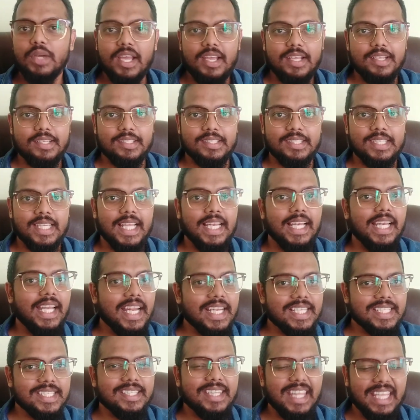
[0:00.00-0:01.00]
guys
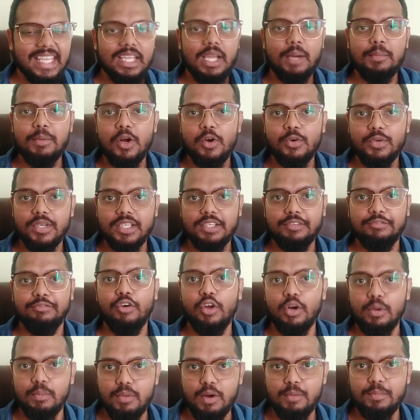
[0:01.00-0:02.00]
let's think about it for
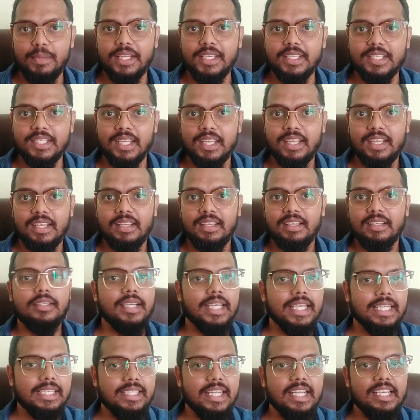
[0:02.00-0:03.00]
a moment the
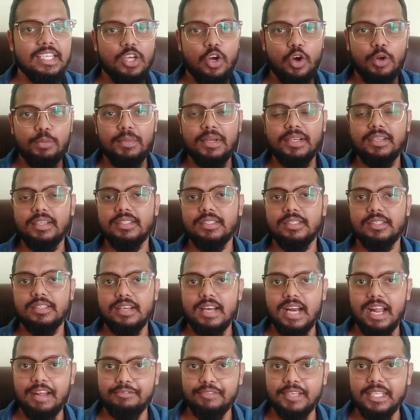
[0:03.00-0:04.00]
indian government is
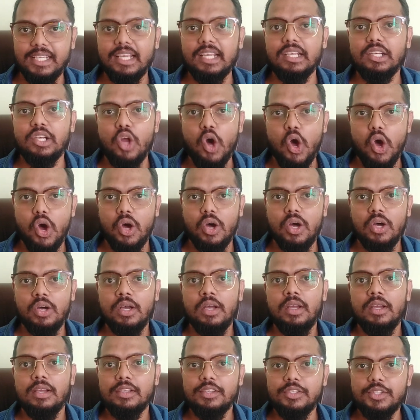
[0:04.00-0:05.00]
drafting a law
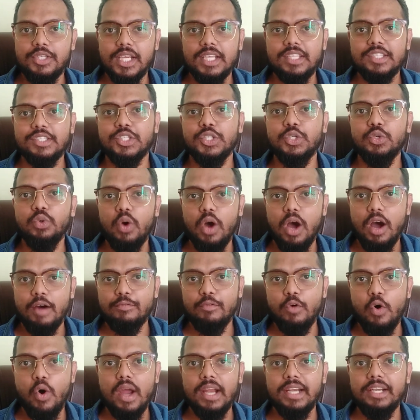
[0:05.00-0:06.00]
just to
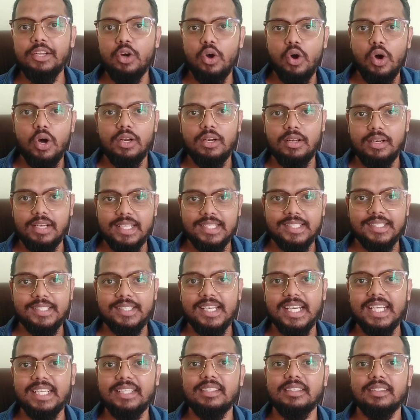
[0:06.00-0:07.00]
avoid or
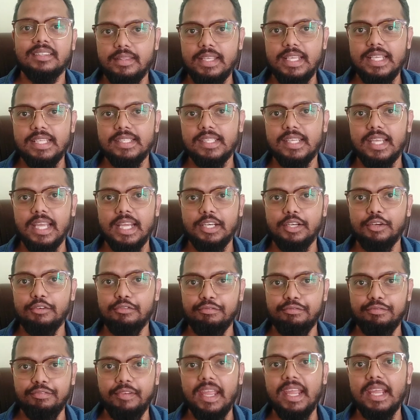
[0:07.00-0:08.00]
restrict these kind of
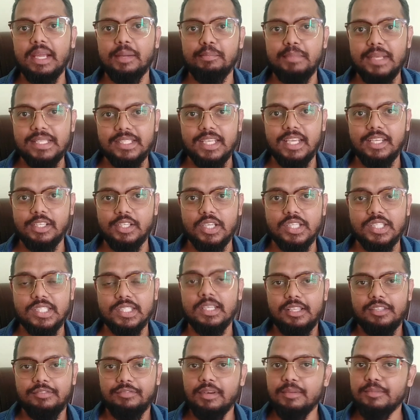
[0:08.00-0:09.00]
fake messages
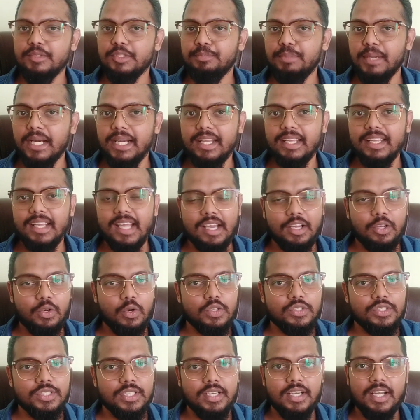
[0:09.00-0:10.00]
from spreading
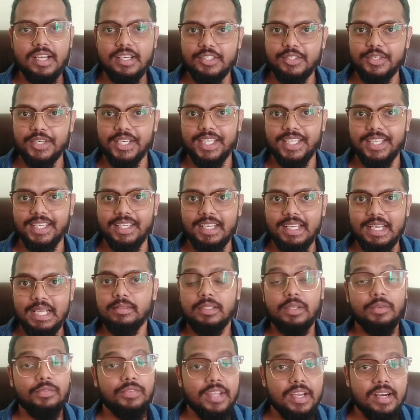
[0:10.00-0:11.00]
across the country.
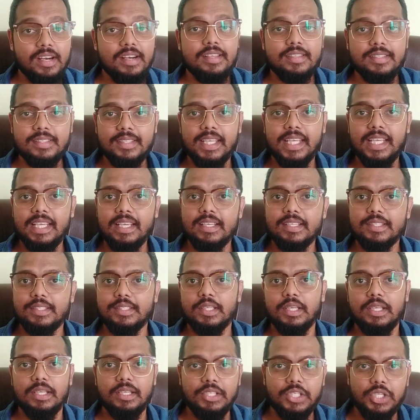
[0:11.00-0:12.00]
The weirdest thing
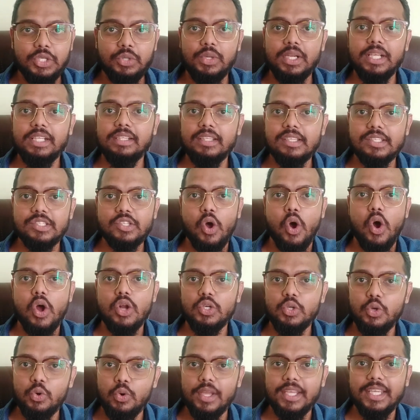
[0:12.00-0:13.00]
is, during this
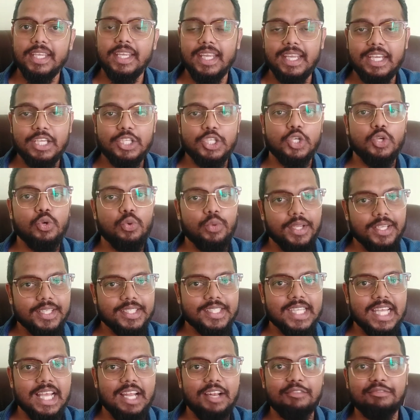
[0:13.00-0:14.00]
ongoing issue
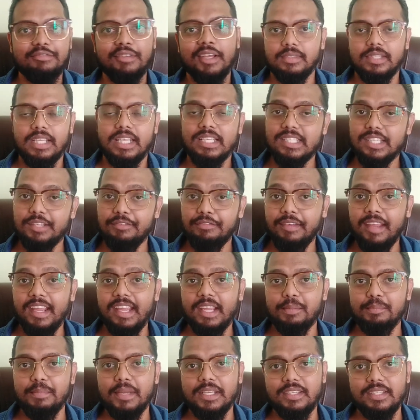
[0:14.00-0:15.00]
itself, there is a fake
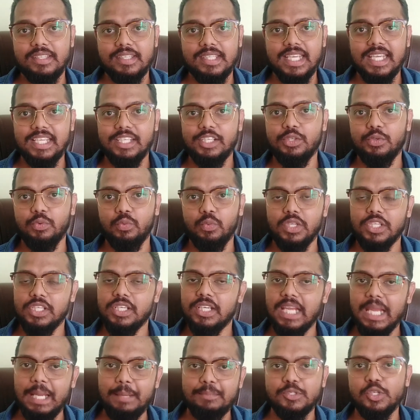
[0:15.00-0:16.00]
message which
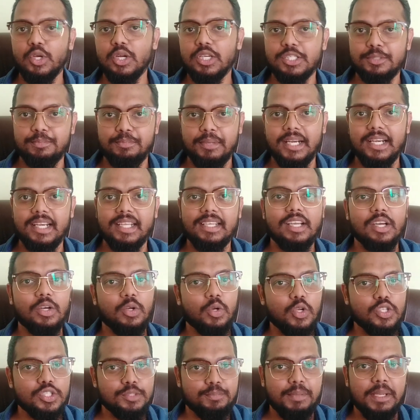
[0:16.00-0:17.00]
keeps on spreading
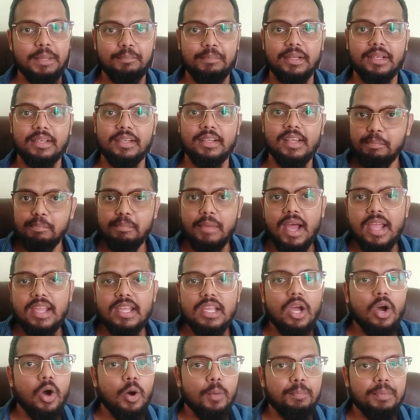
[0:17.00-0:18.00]
across people. My
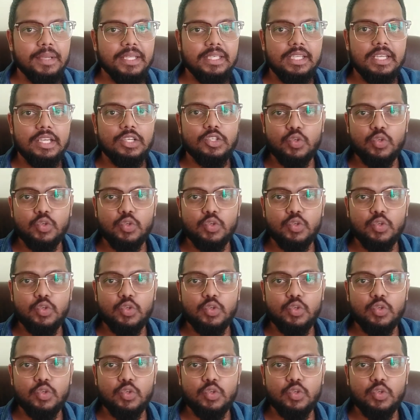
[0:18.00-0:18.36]
opinion